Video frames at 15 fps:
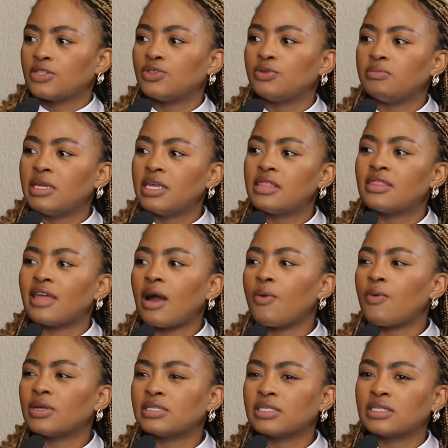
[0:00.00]
To me,
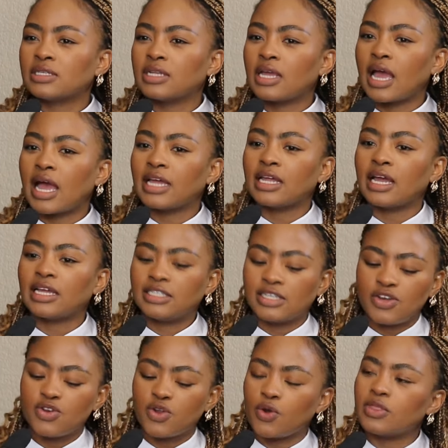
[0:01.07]
that wasn't. I I
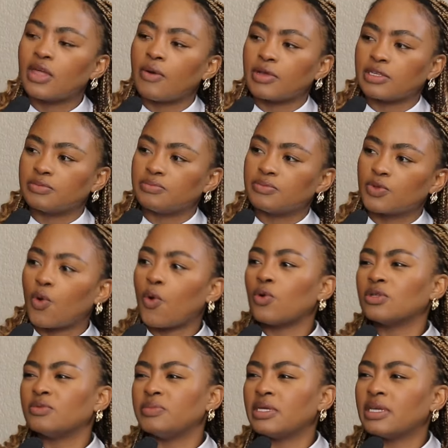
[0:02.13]
didn't know that was
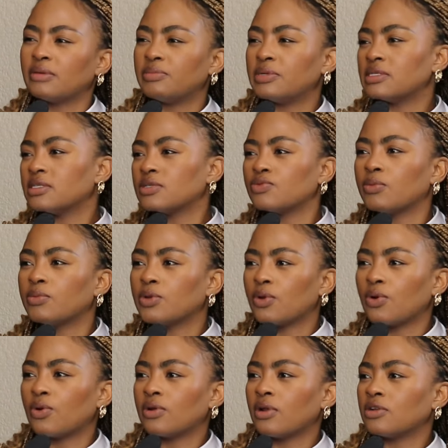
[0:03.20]
called being a
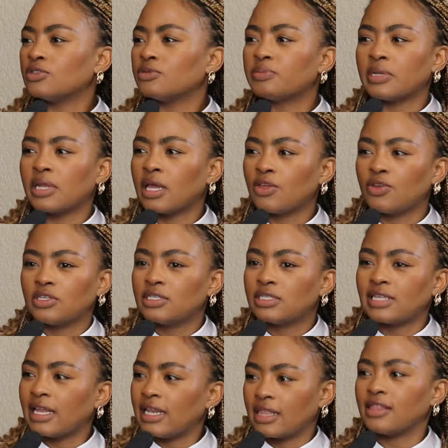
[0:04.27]
businesswoman or an entrepreneur. You're
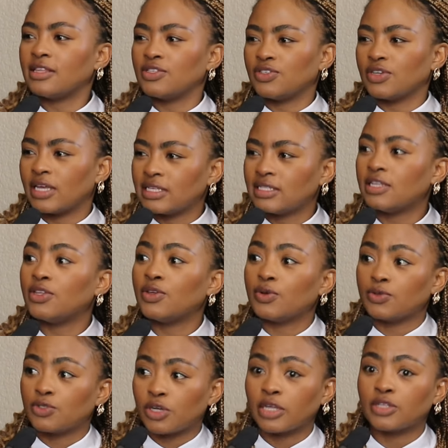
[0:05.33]
just selling things. Mm. You're hustling. Mm.
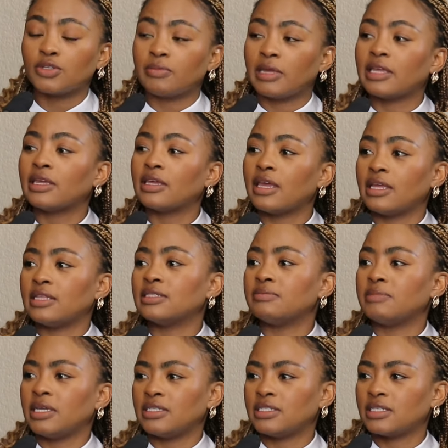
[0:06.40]
You're trying to make
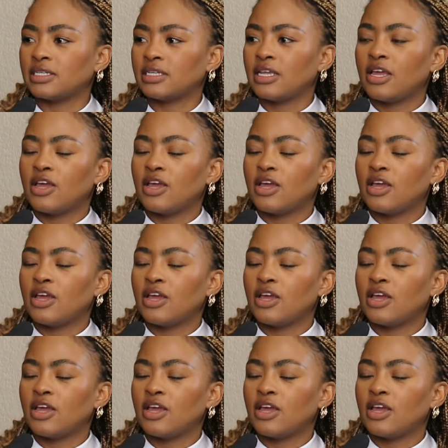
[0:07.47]
ends meet.